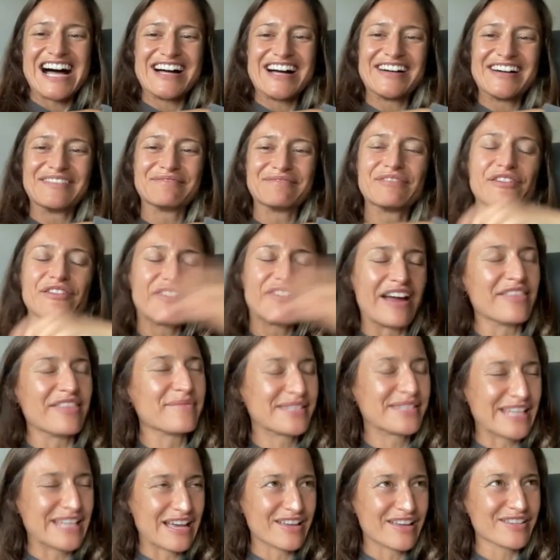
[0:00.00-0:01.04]
would find
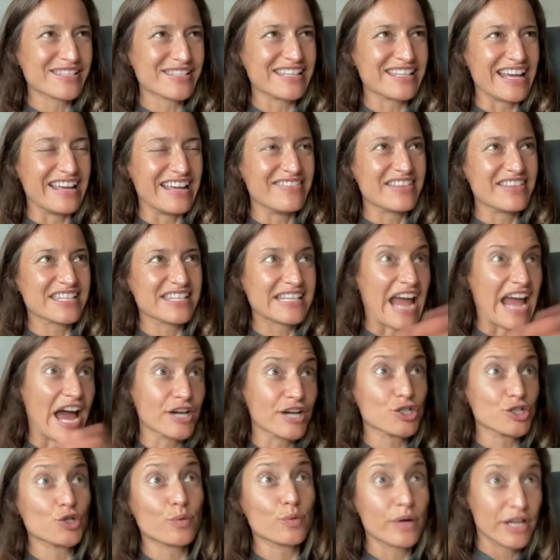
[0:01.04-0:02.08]
themselves in this
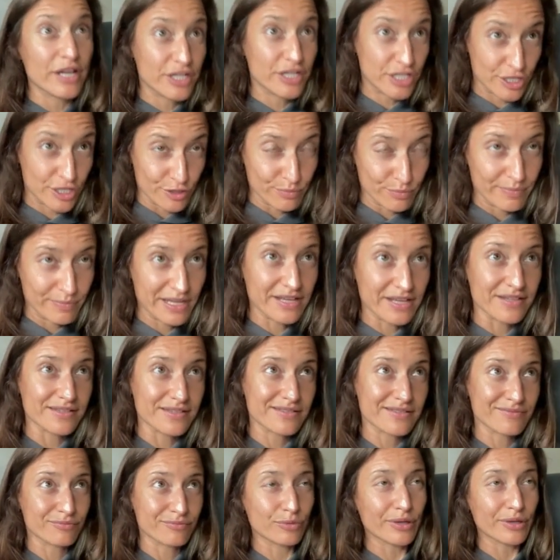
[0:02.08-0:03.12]
catch-22, because,
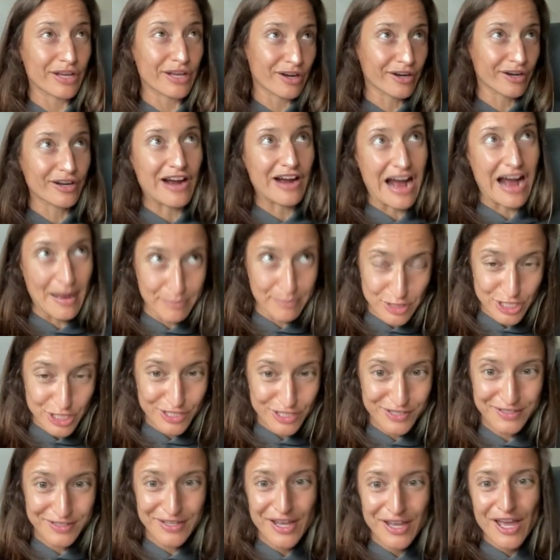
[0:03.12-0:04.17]
well, here are your
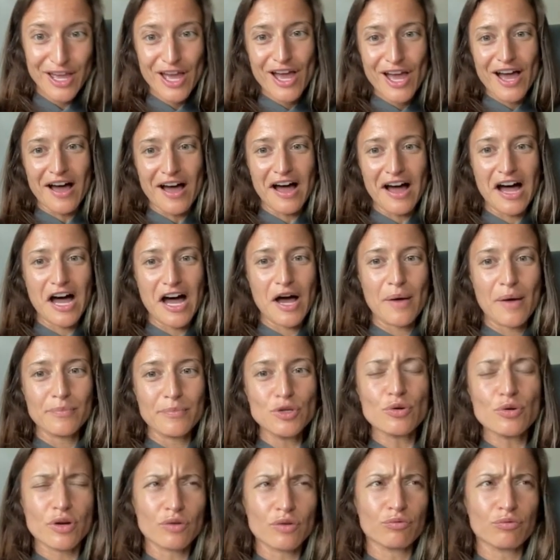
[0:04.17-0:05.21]
options.
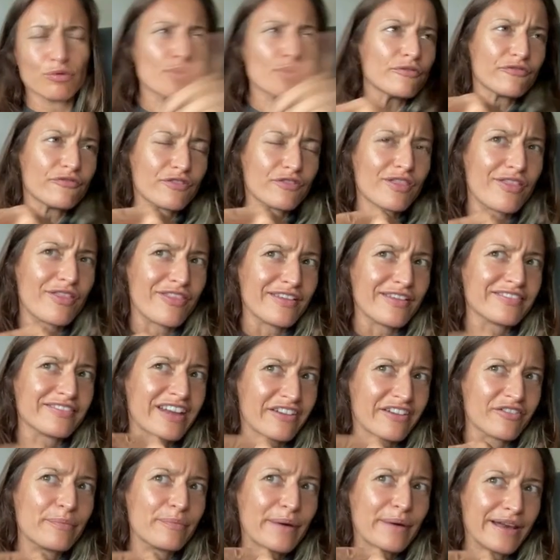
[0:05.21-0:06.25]
You can root for the thing that
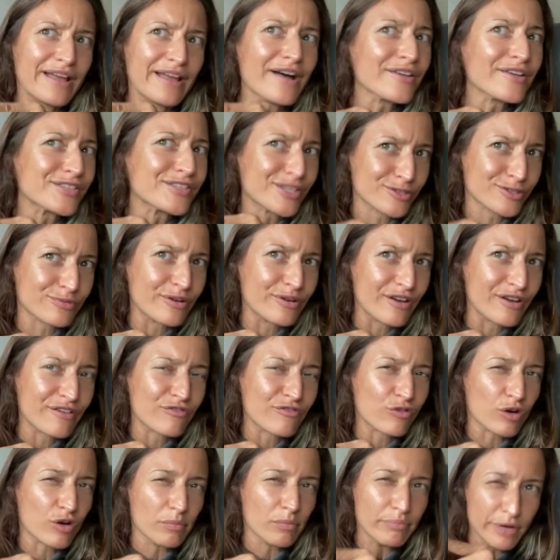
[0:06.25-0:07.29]
everybody else is rooting
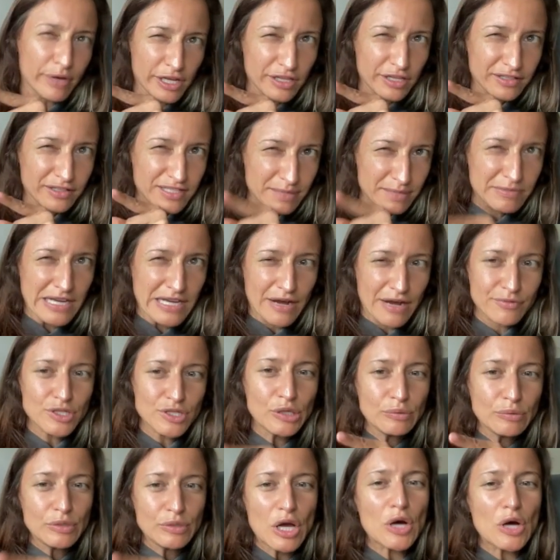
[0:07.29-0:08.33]
for, but deep down you
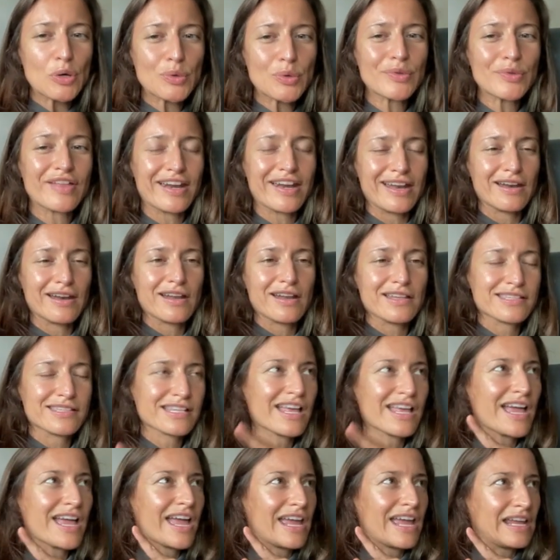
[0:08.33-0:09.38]
know that it is
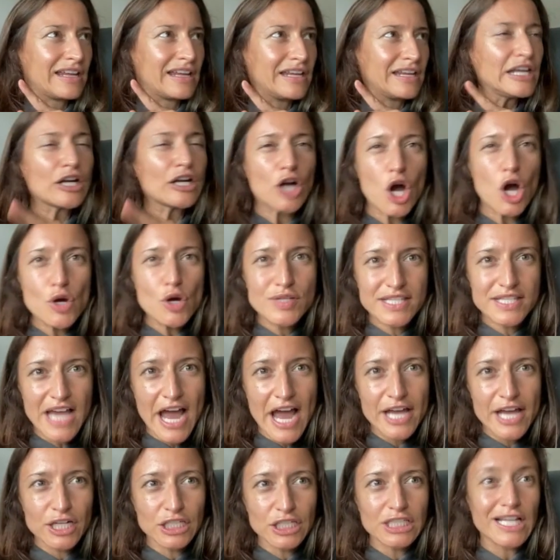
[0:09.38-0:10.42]

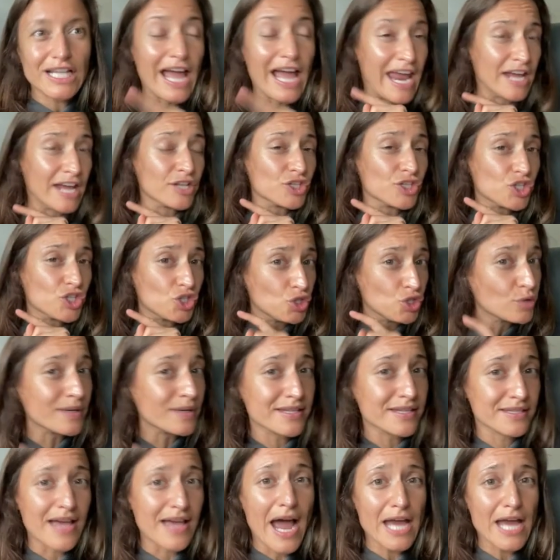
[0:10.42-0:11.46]
ecocidal and
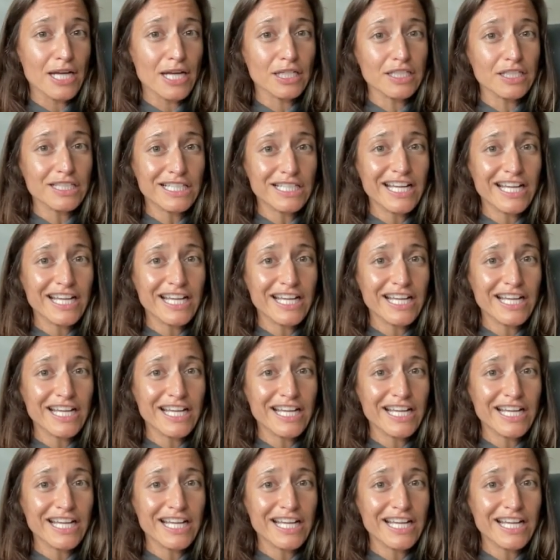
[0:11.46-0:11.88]
suicidal,